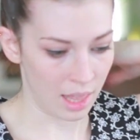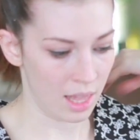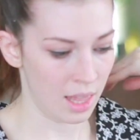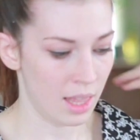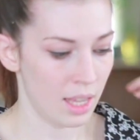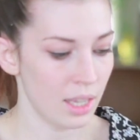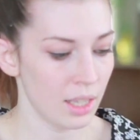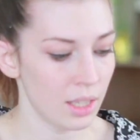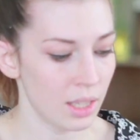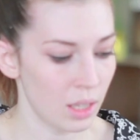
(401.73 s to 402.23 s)
then
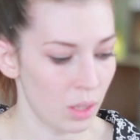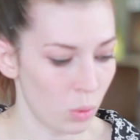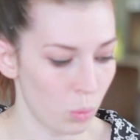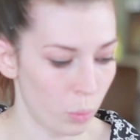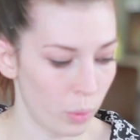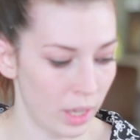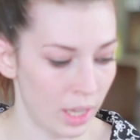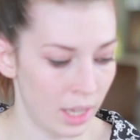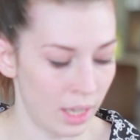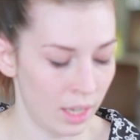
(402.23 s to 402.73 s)
this is
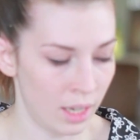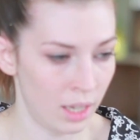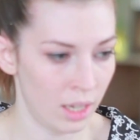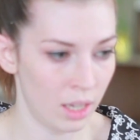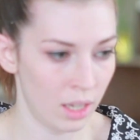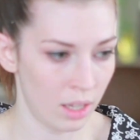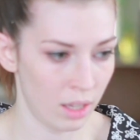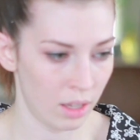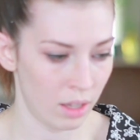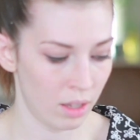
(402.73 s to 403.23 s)
when
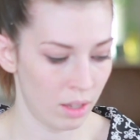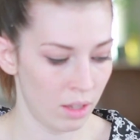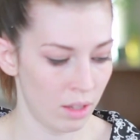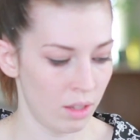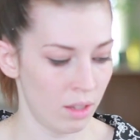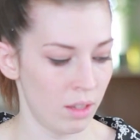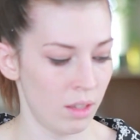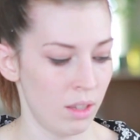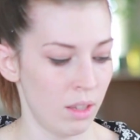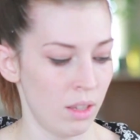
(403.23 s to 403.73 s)

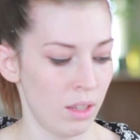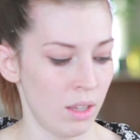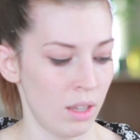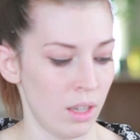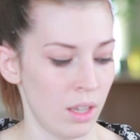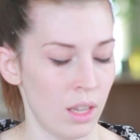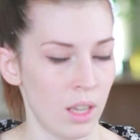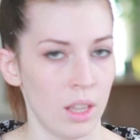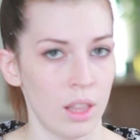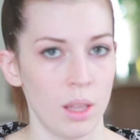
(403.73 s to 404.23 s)

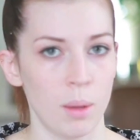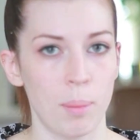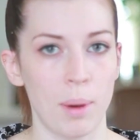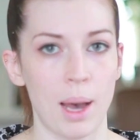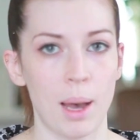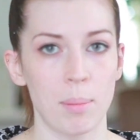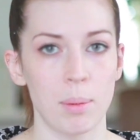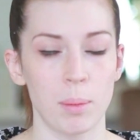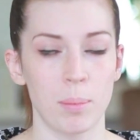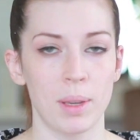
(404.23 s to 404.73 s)
the
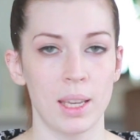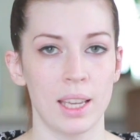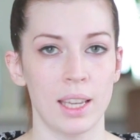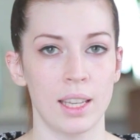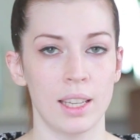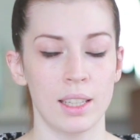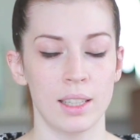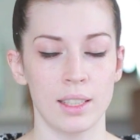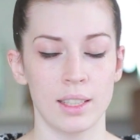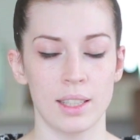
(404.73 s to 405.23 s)
bobby
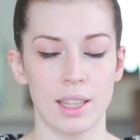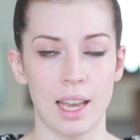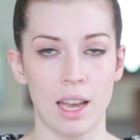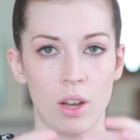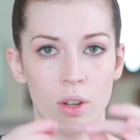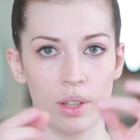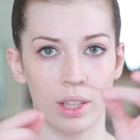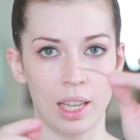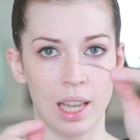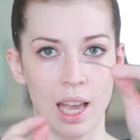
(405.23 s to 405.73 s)
pins that
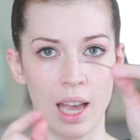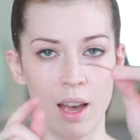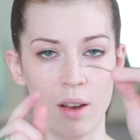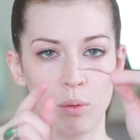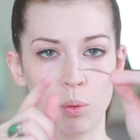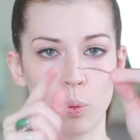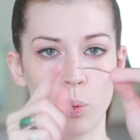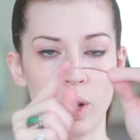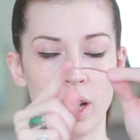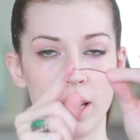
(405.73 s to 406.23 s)
only
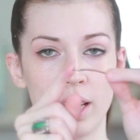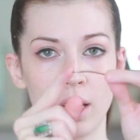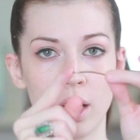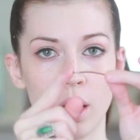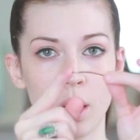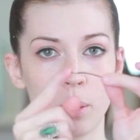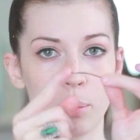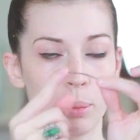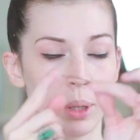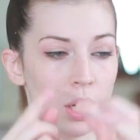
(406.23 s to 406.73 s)
have one
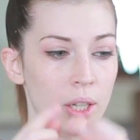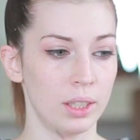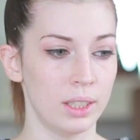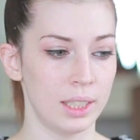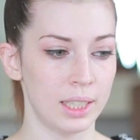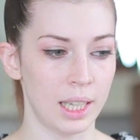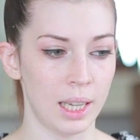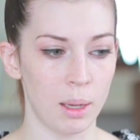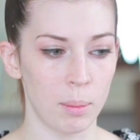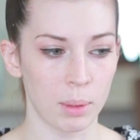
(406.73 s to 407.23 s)
bald
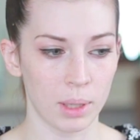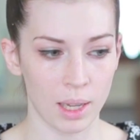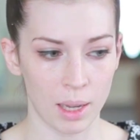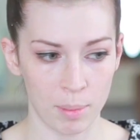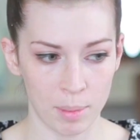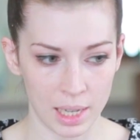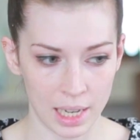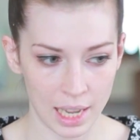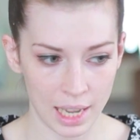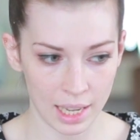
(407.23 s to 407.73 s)
tip come
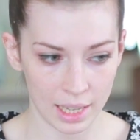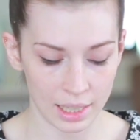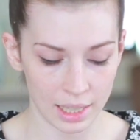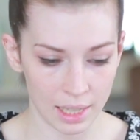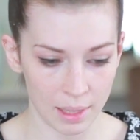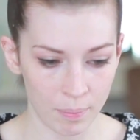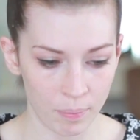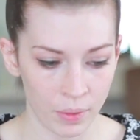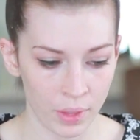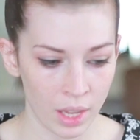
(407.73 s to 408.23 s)
in
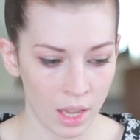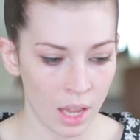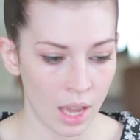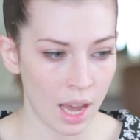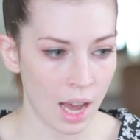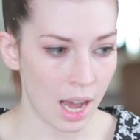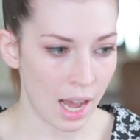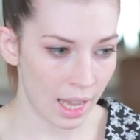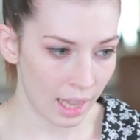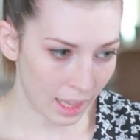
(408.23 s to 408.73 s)
handy.
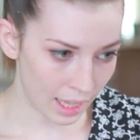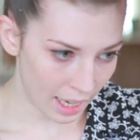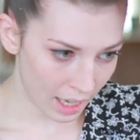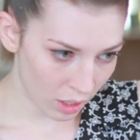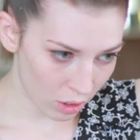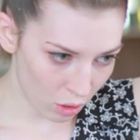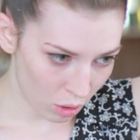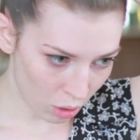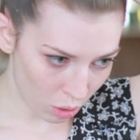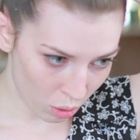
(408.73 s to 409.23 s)
I
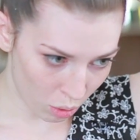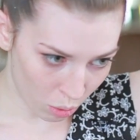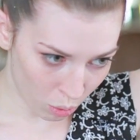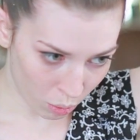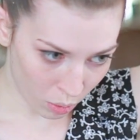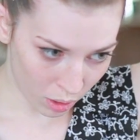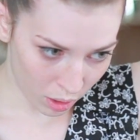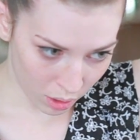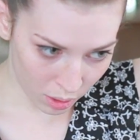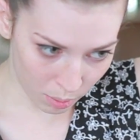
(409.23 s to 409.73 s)
like
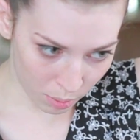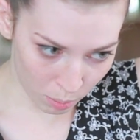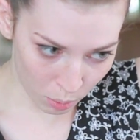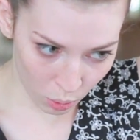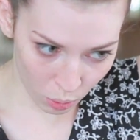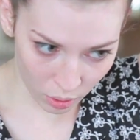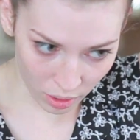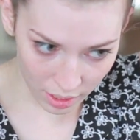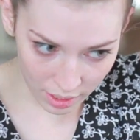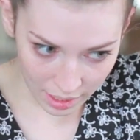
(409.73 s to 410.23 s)
to
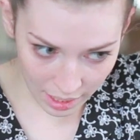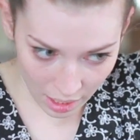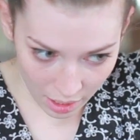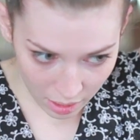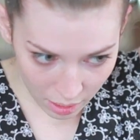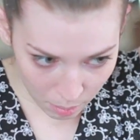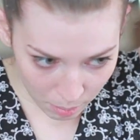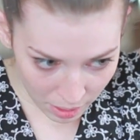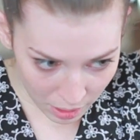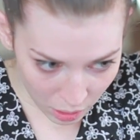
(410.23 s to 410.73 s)
smooth it down
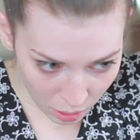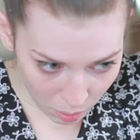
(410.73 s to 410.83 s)
as much